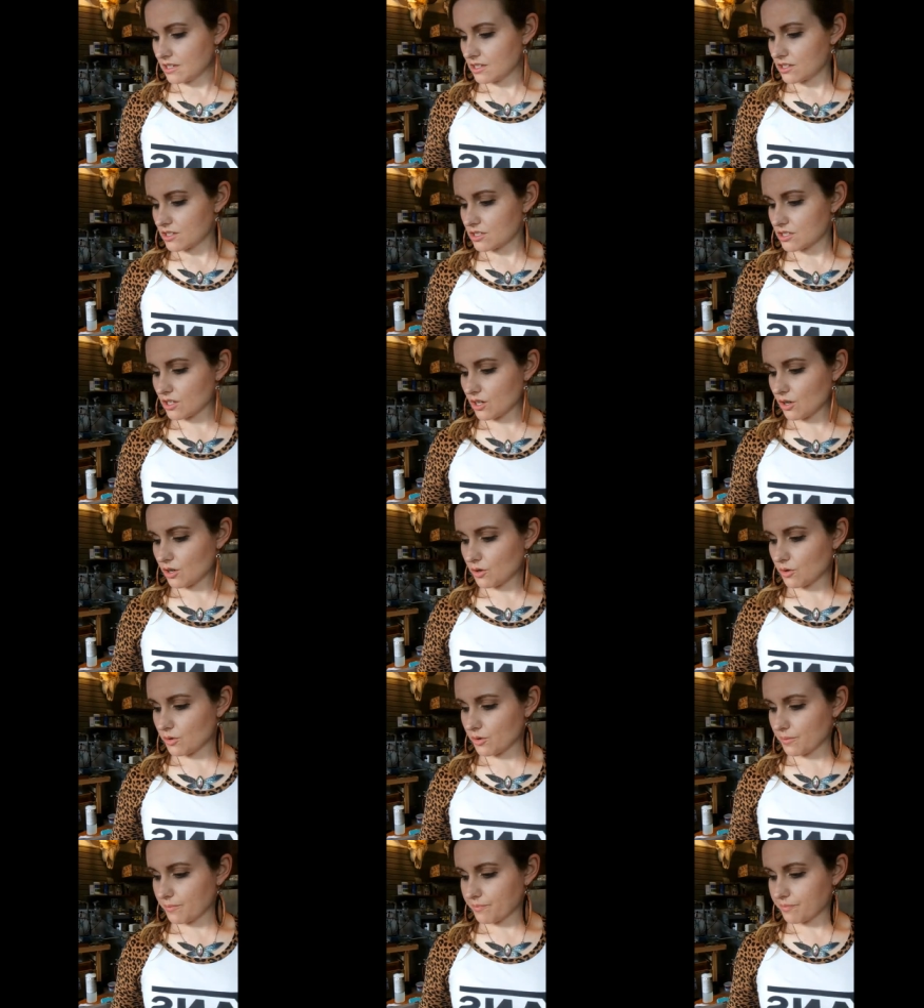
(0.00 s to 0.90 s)

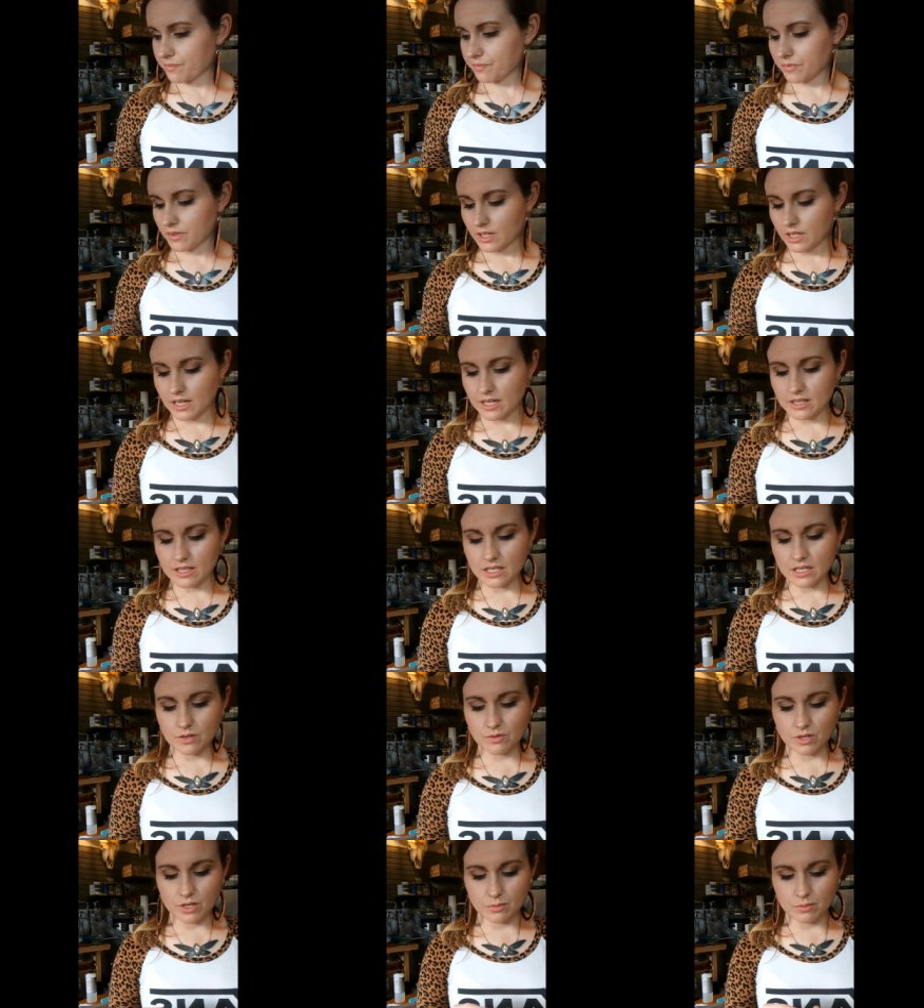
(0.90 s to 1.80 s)
So I
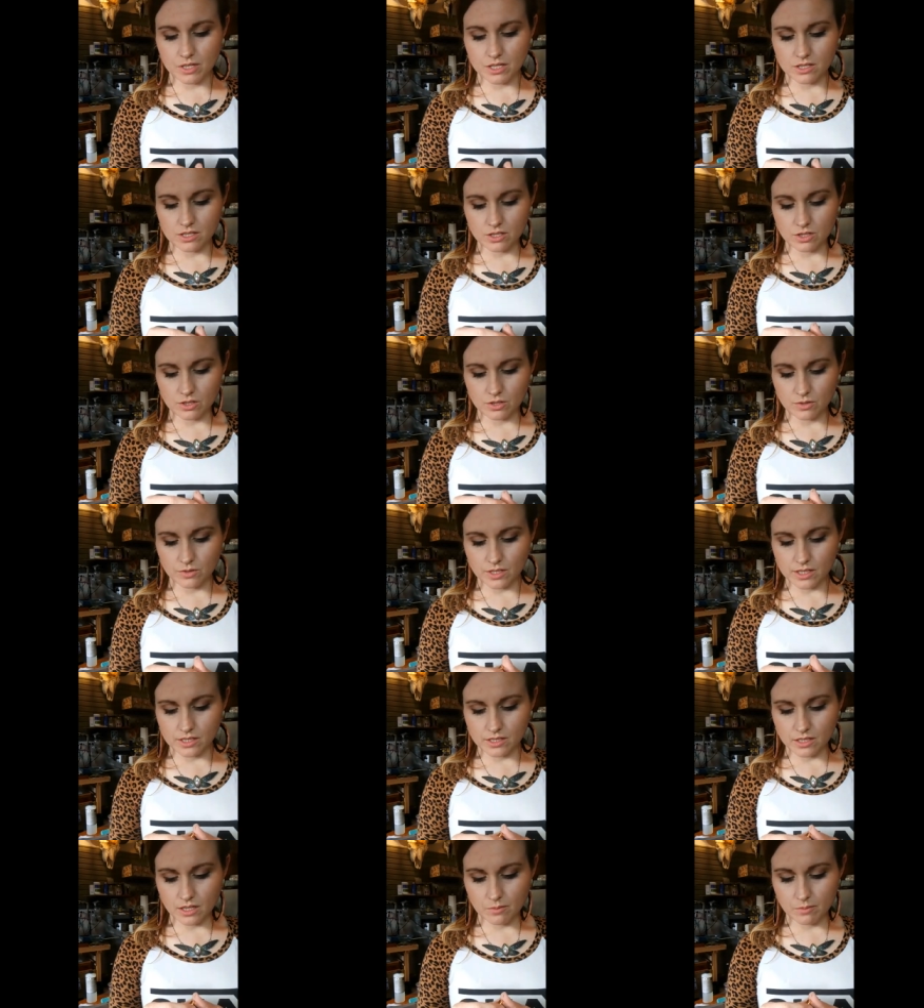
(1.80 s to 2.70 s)
think what I'm going to do
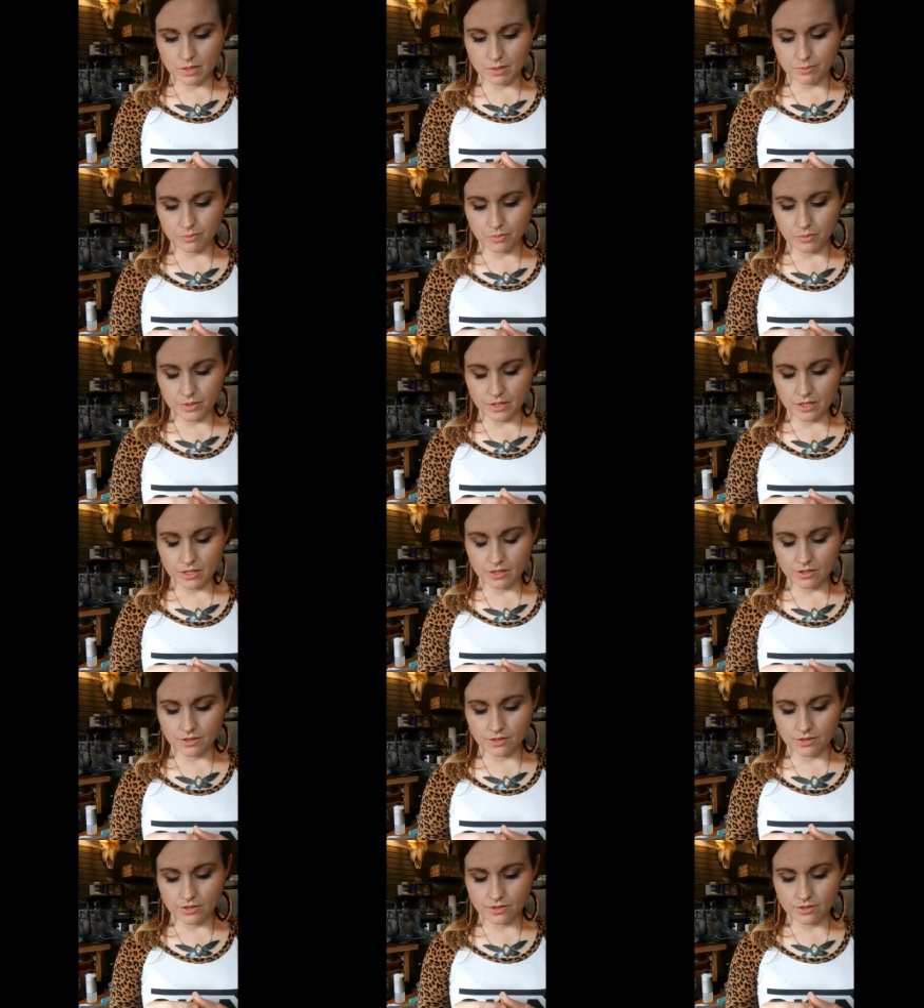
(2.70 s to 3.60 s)
is come up
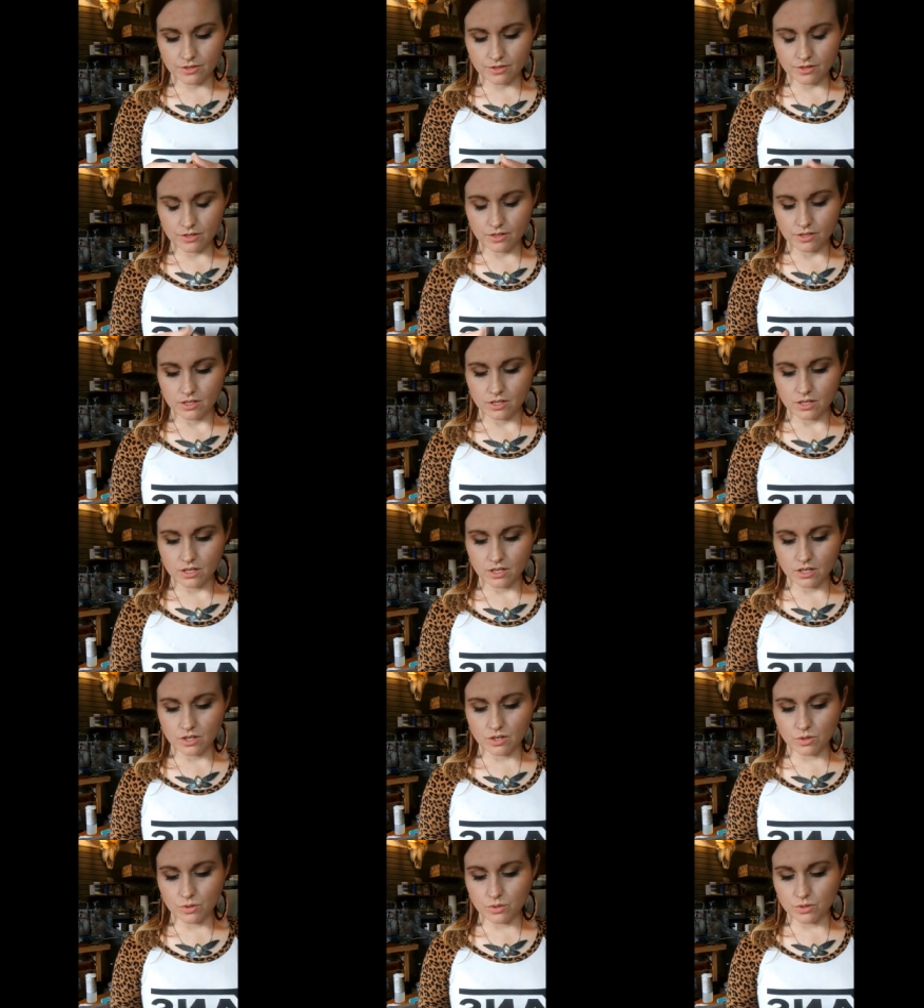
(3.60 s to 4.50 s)
with a
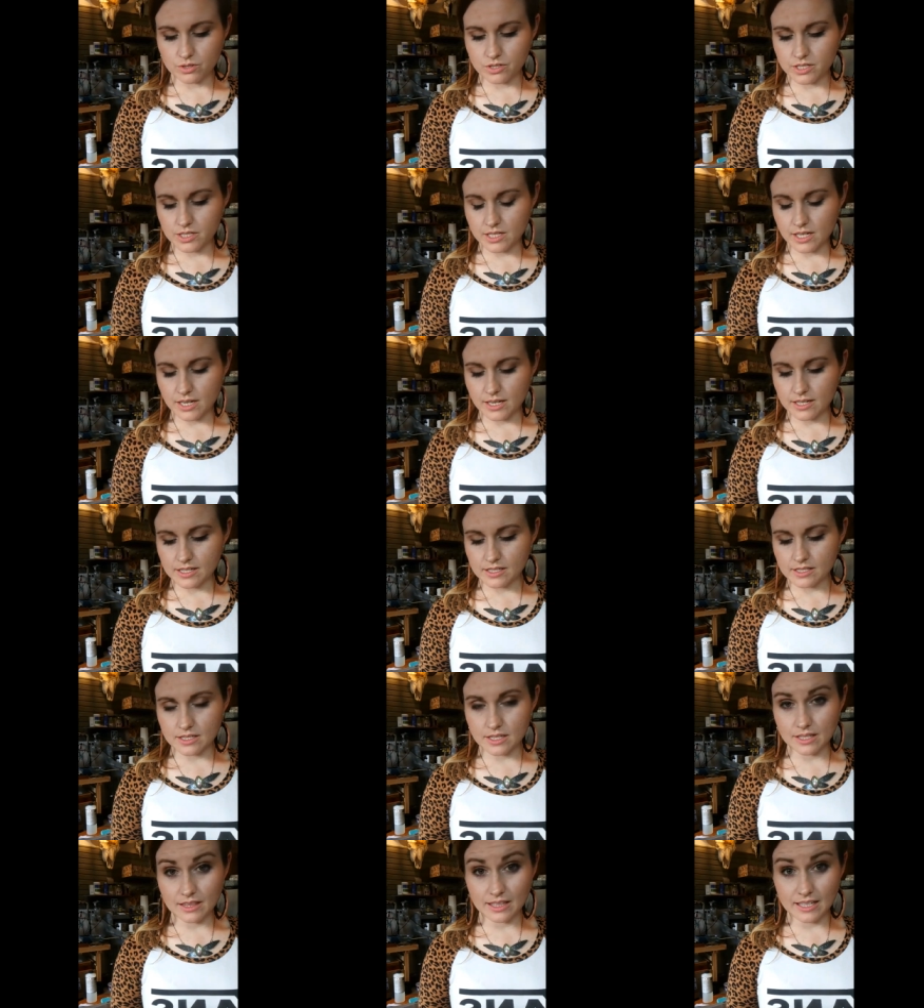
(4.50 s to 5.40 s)
goal size
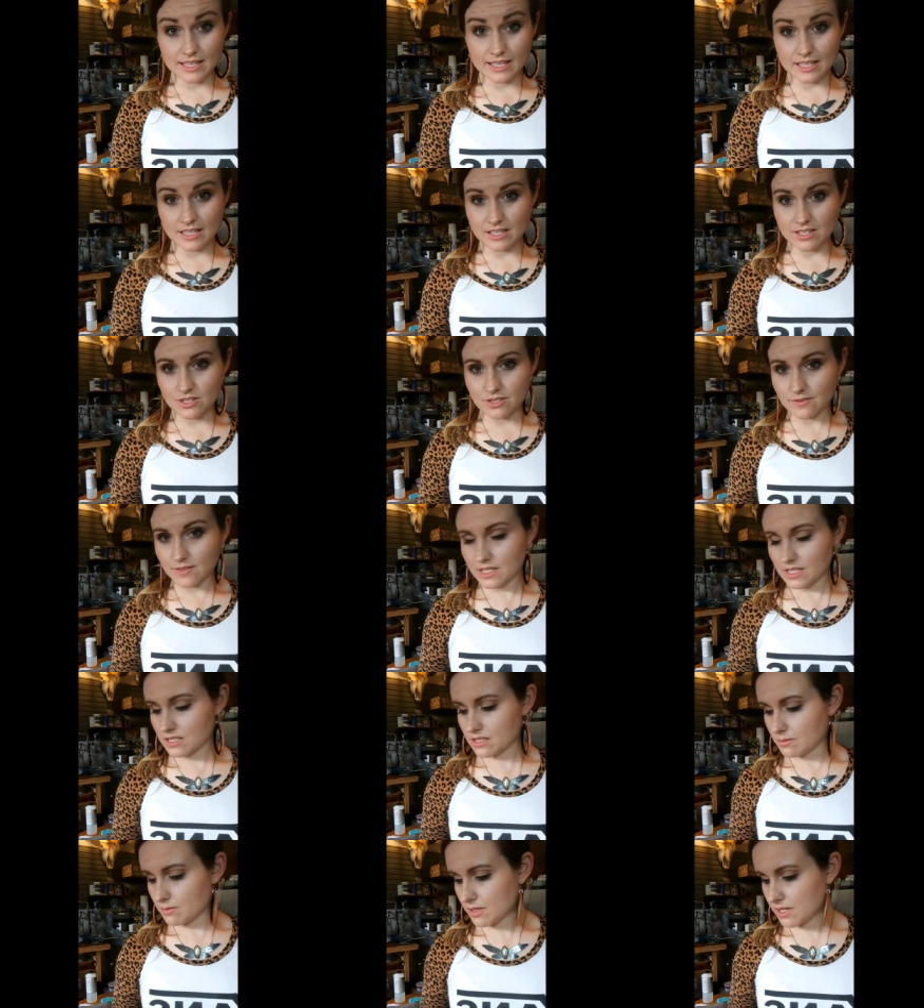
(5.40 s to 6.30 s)
that I'd like each of
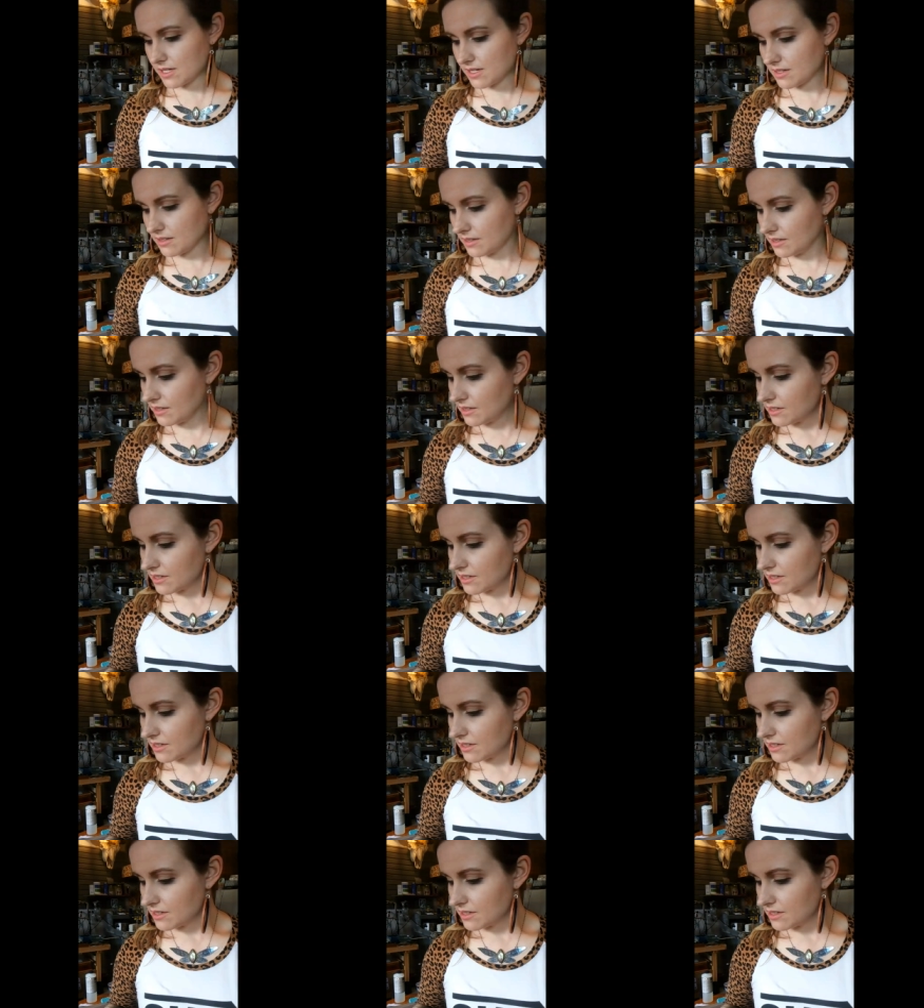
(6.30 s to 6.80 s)
these to be.